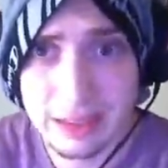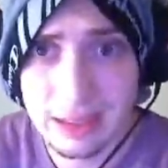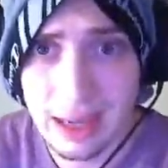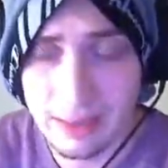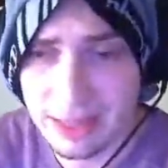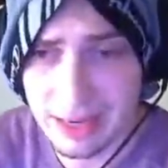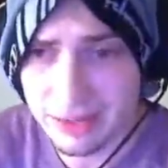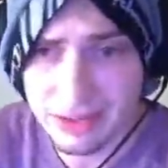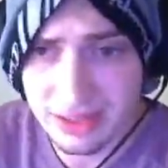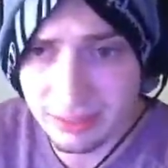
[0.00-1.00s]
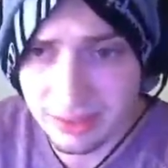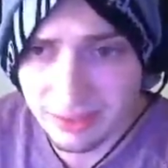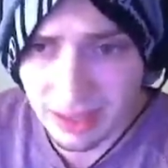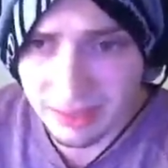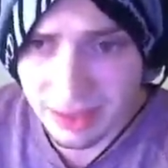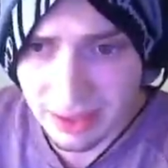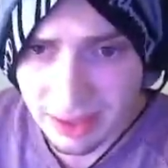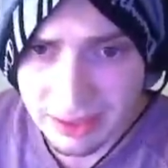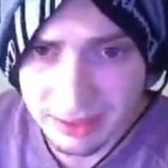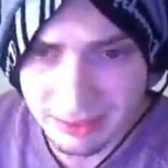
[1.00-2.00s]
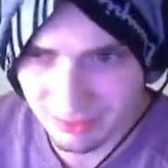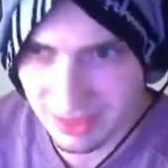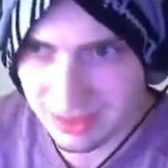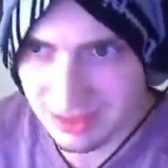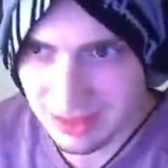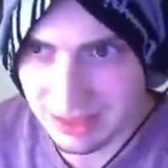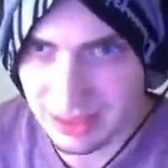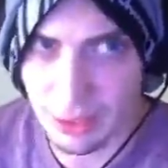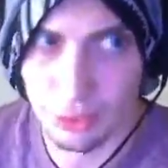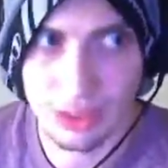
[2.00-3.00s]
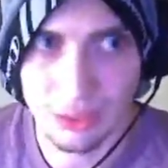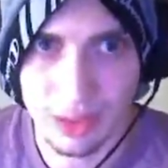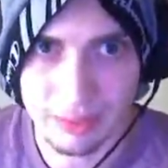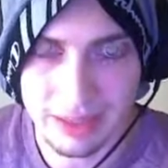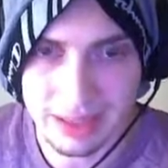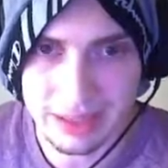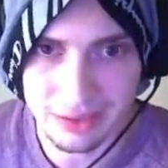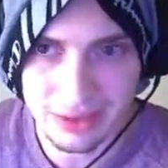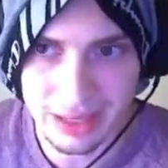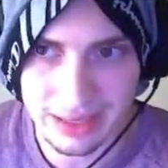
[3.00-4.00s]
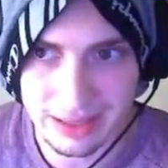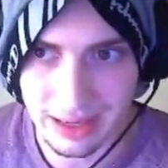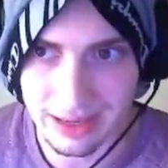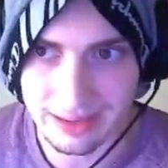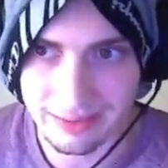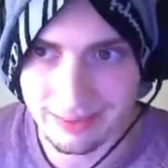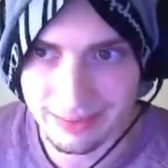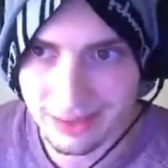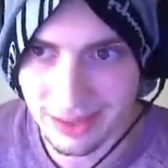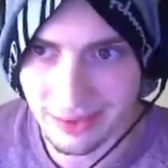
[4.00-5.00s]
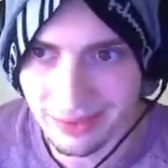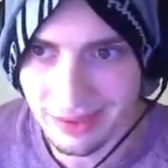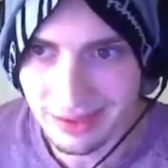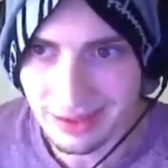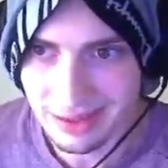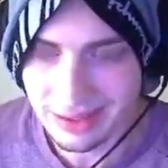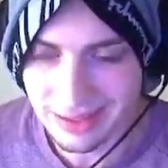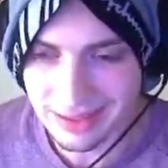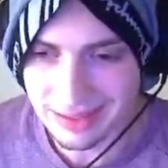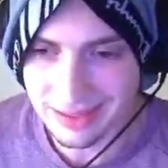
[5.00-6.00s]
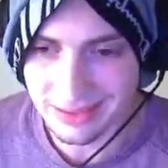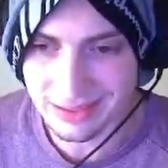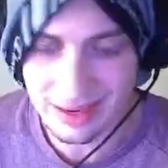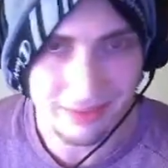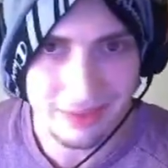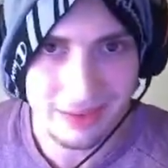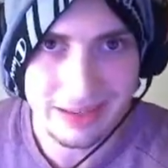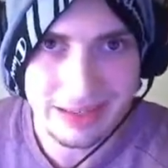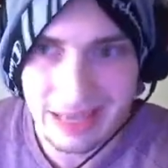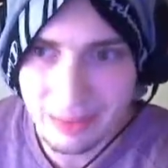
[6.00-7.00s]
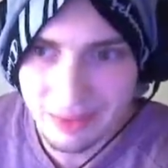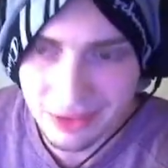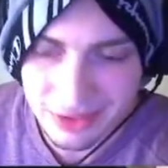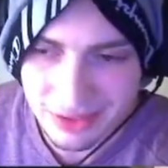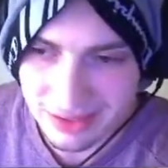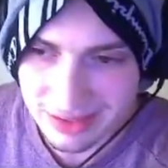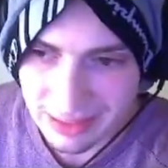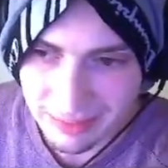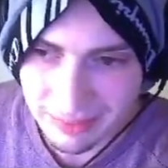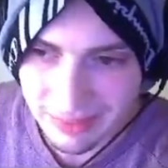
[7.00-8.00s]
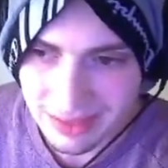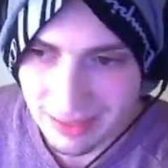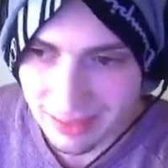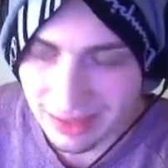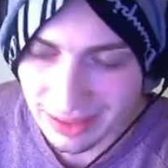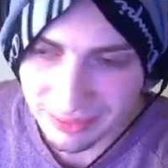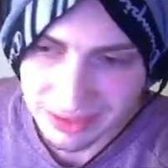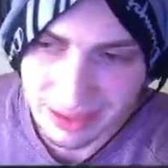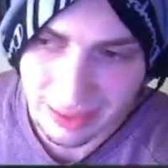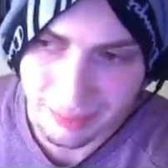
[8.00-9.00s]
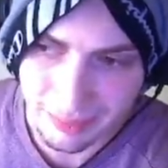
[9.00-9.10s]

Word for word: I mean, I use the MP5. I, I this is not the only weapon I use. I I you know, it's hard to have fun in a game if you're using the same same thing every time.